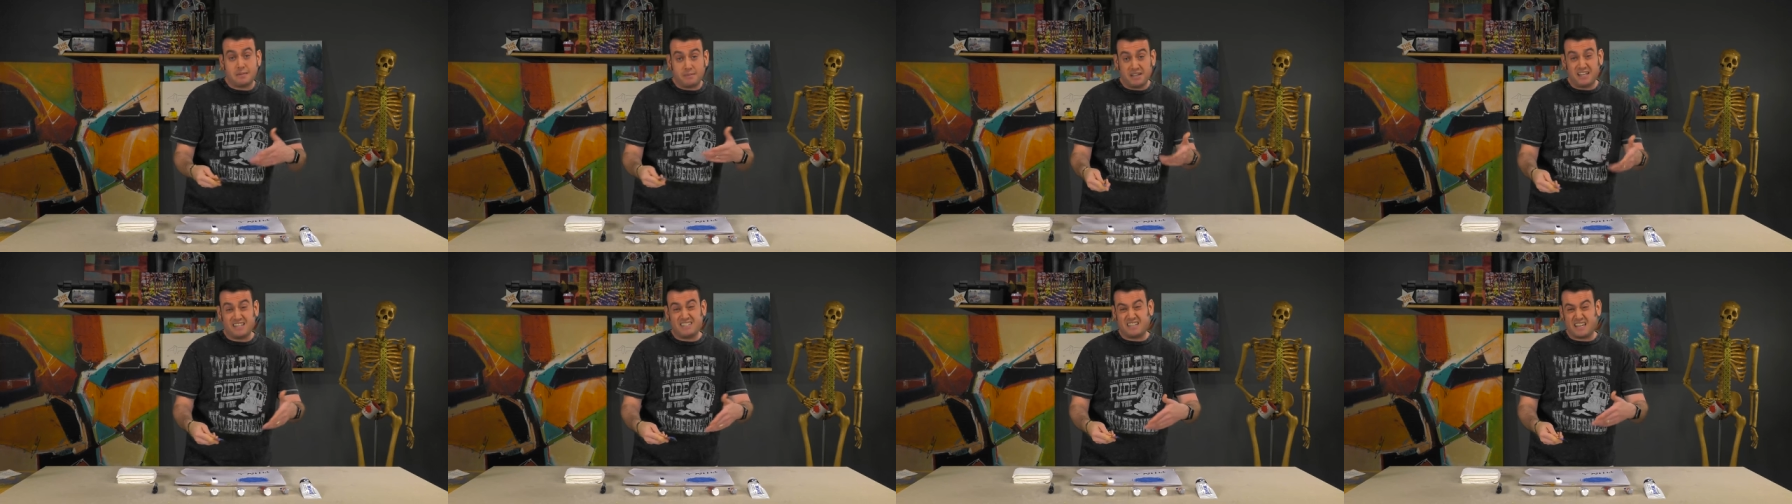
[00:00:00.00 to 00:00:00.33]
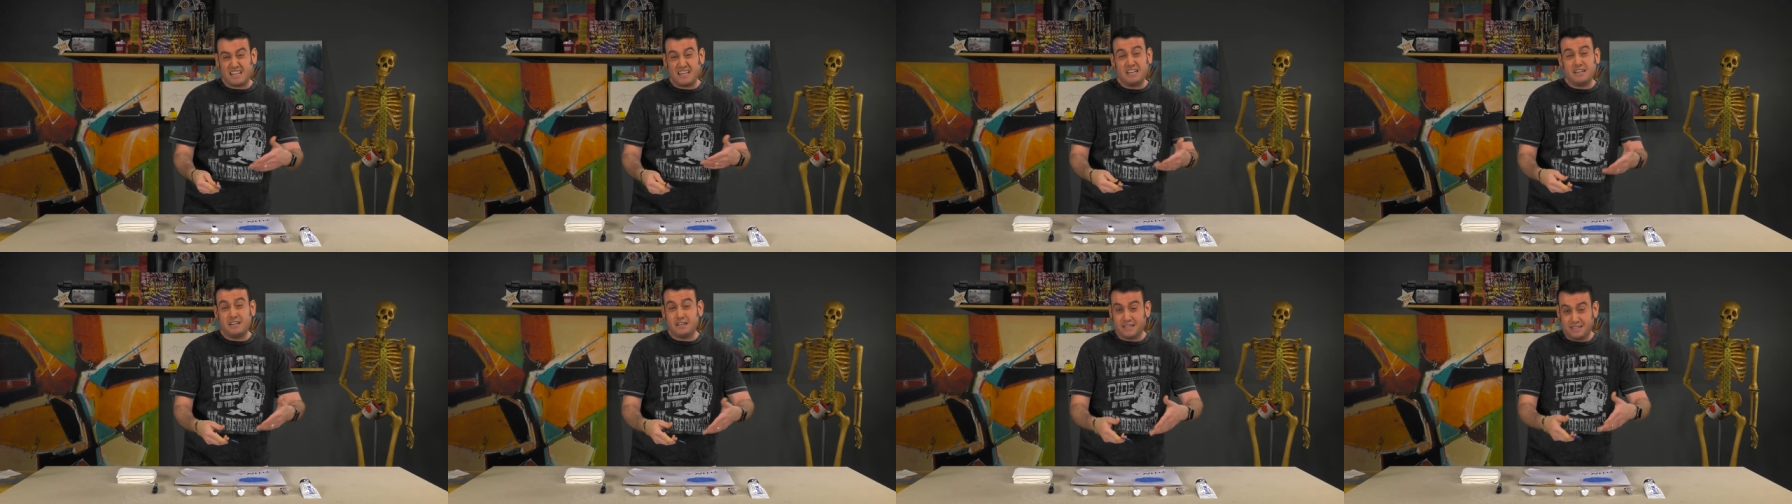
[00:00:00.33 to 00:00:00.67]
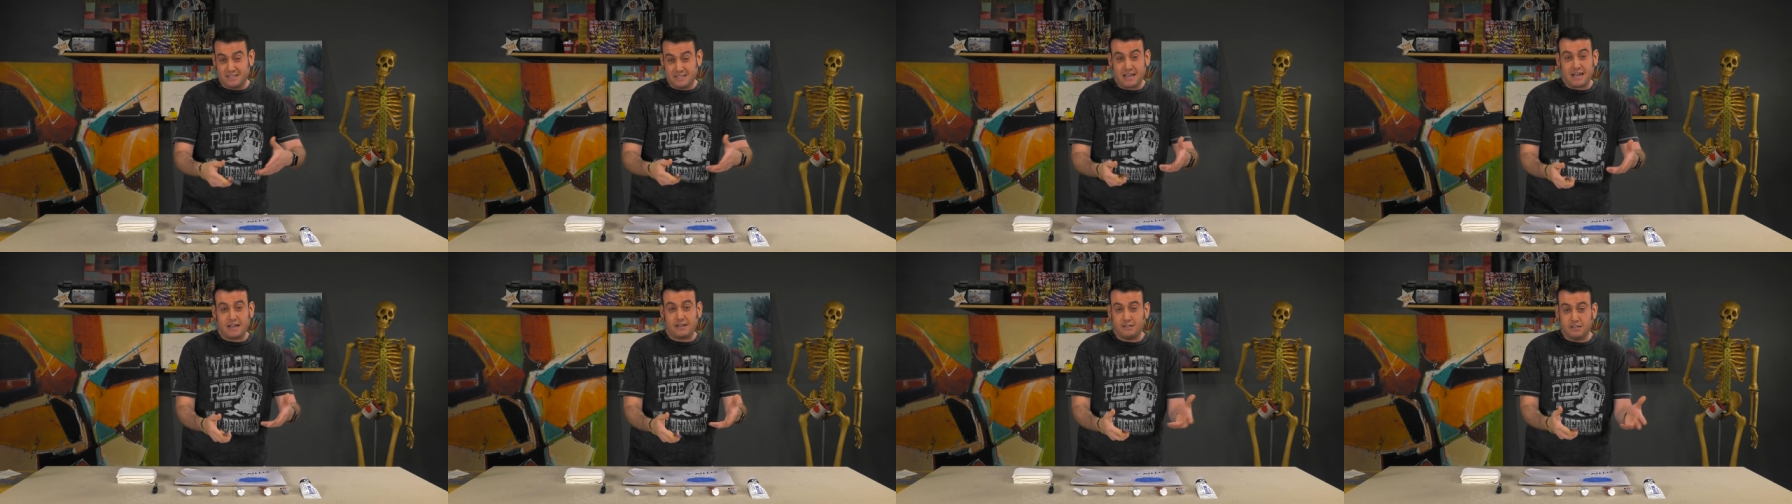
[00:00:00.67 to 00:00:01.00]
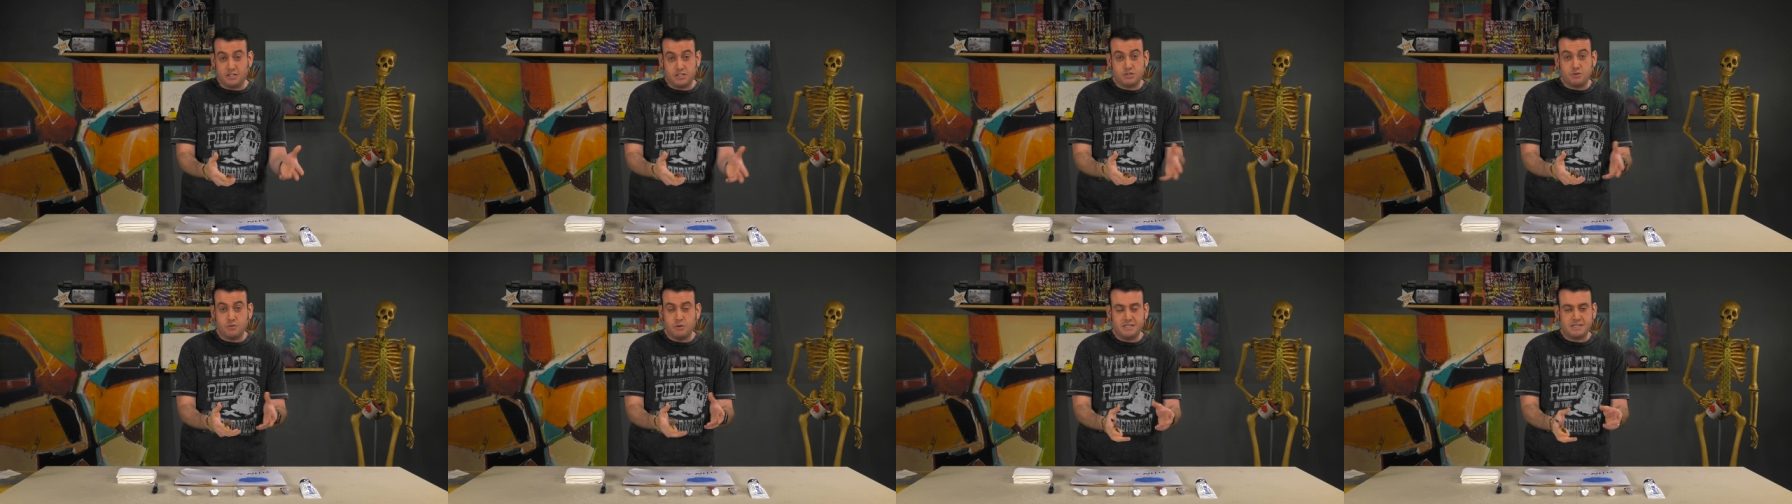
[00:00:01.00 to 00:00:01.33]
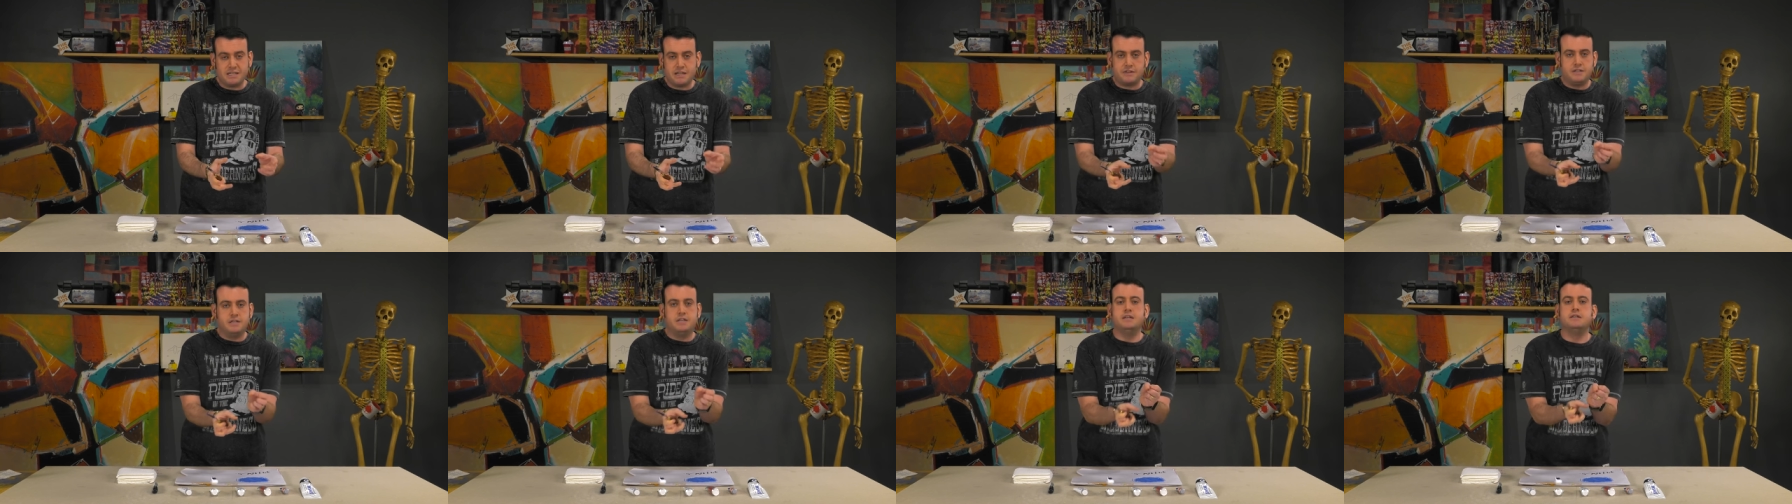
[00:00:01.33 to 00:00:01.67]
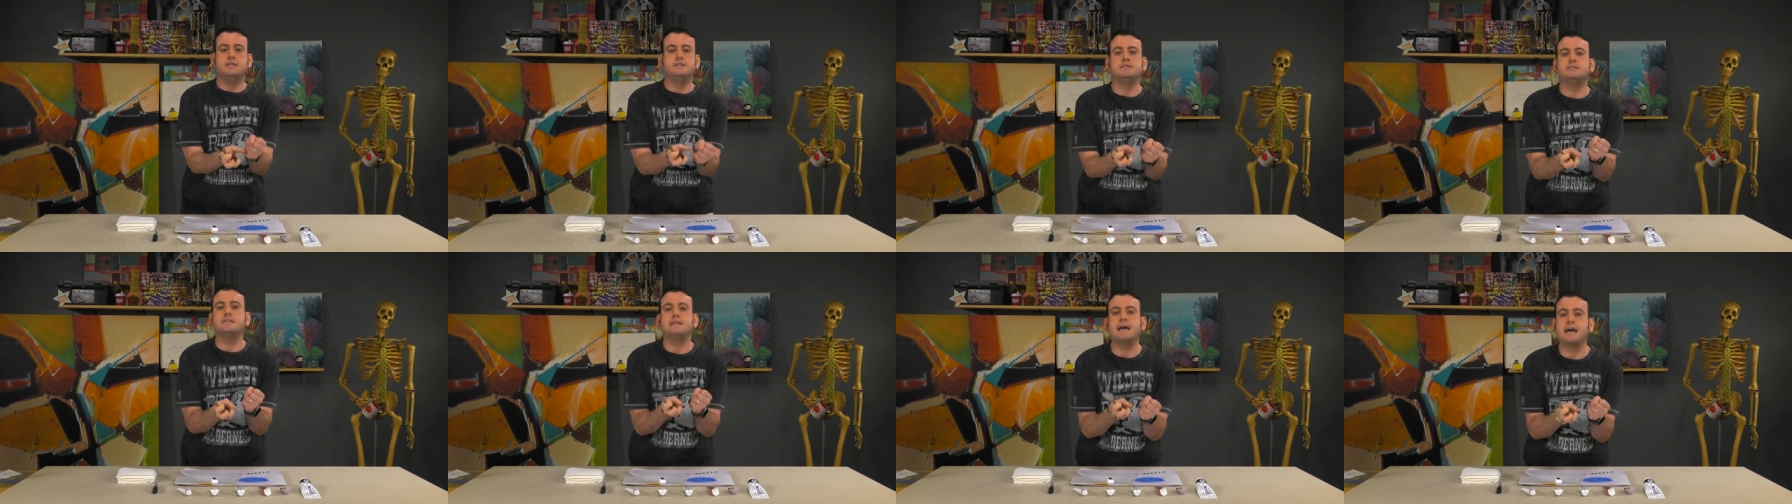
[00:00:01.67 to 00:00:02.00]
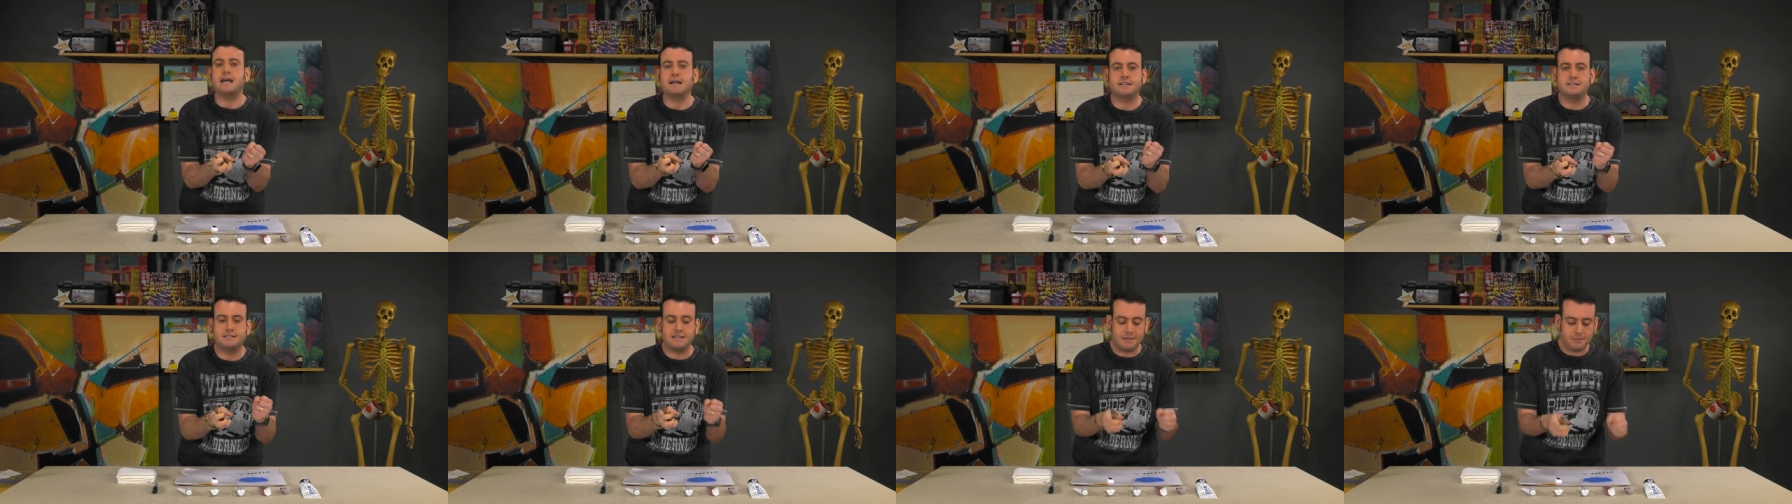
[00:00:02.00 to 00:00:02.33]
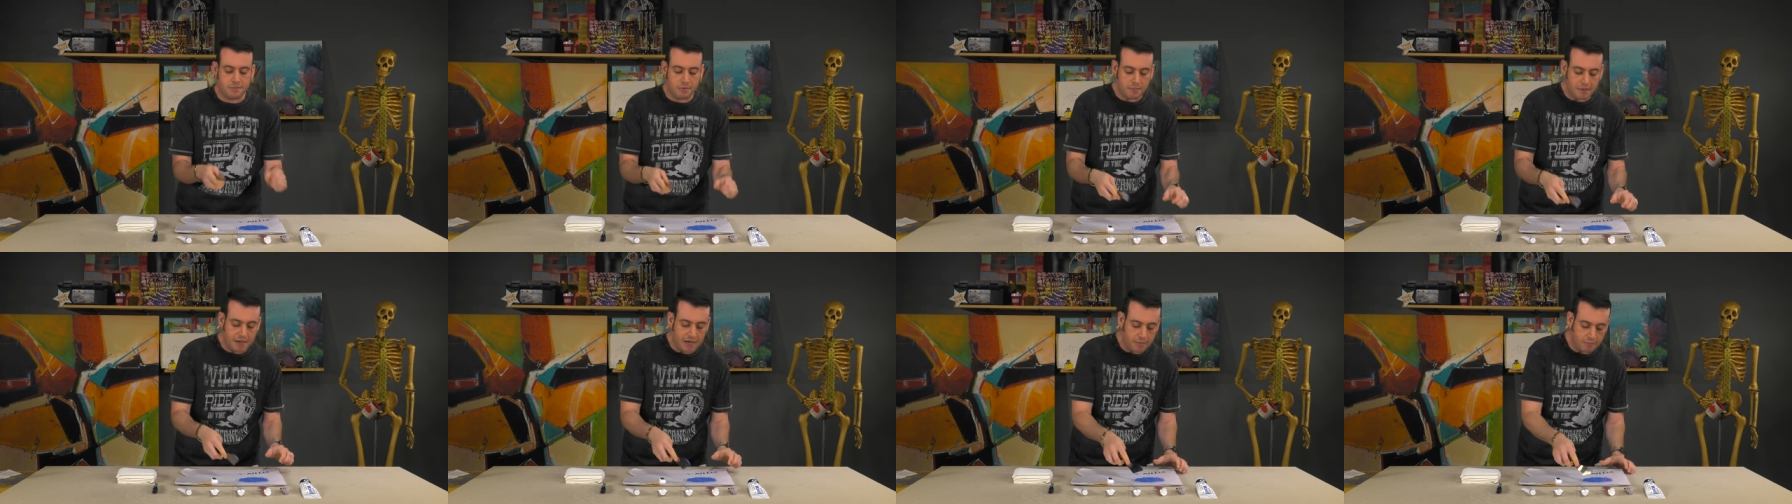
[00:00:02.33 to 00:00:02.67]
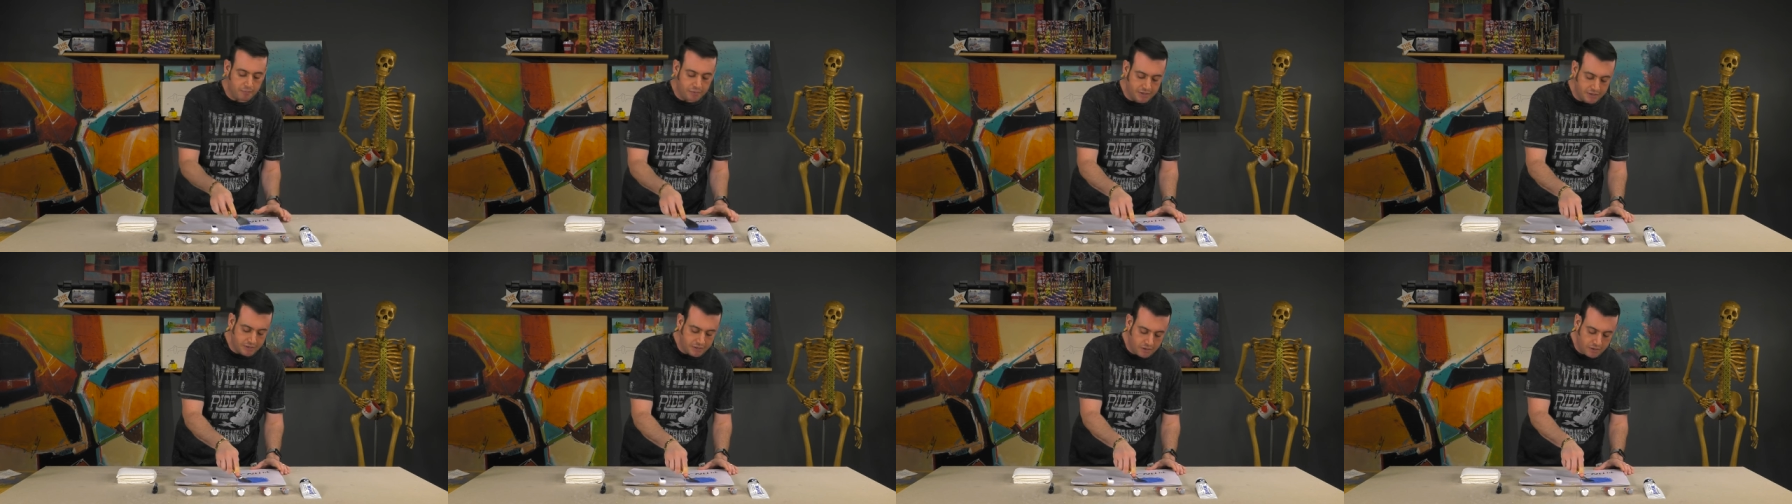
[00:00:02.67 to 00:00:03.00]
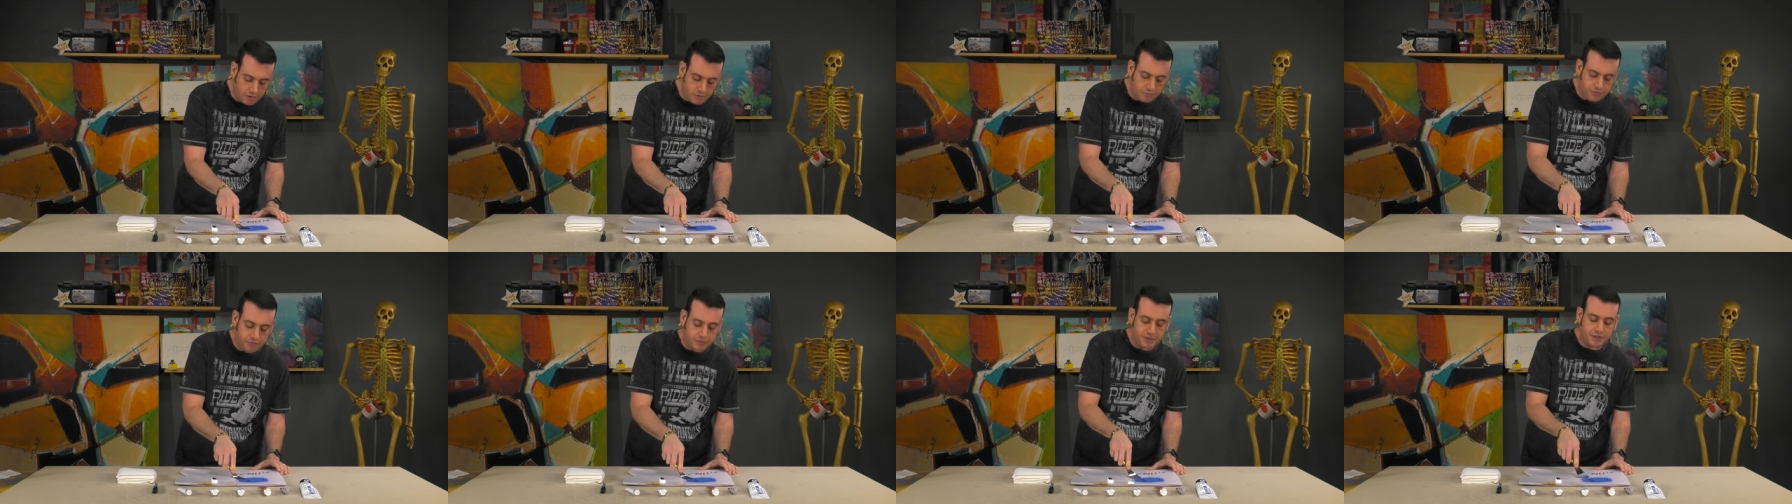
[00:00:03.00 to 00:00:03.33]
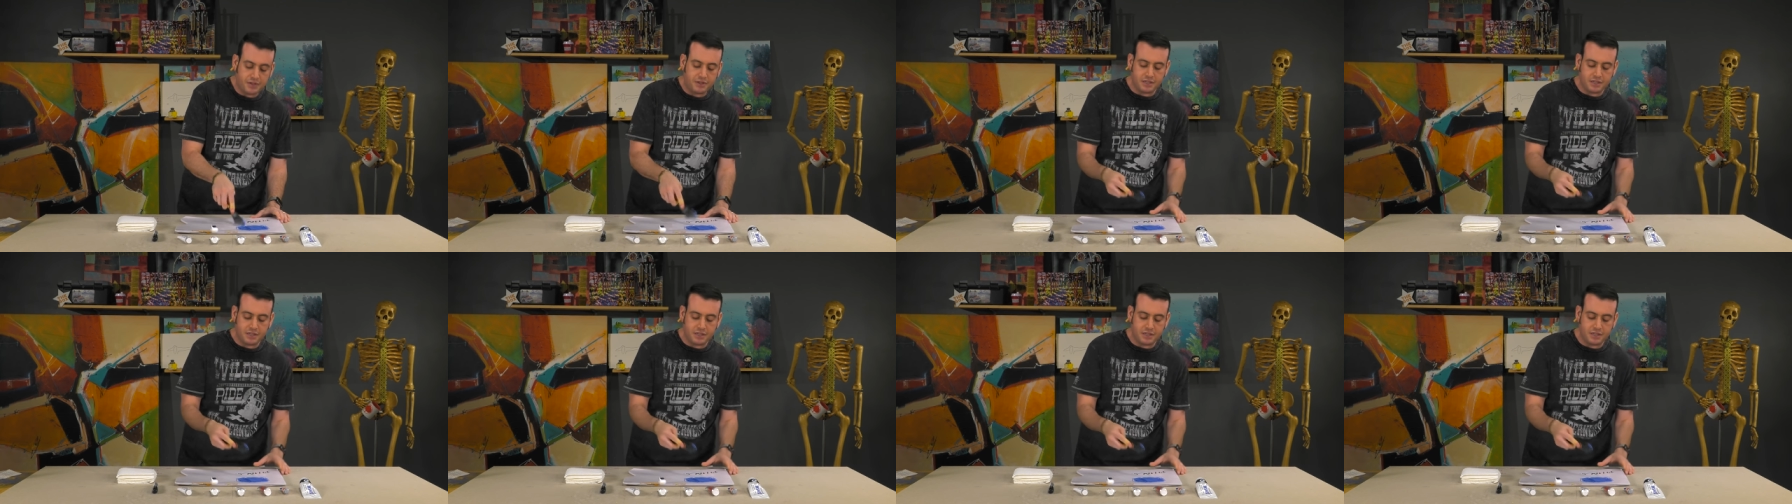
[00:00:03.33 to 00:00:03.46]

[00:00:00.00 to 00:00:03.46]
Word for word: that because I didn't exactly squeeze out the exact same amount, but you know,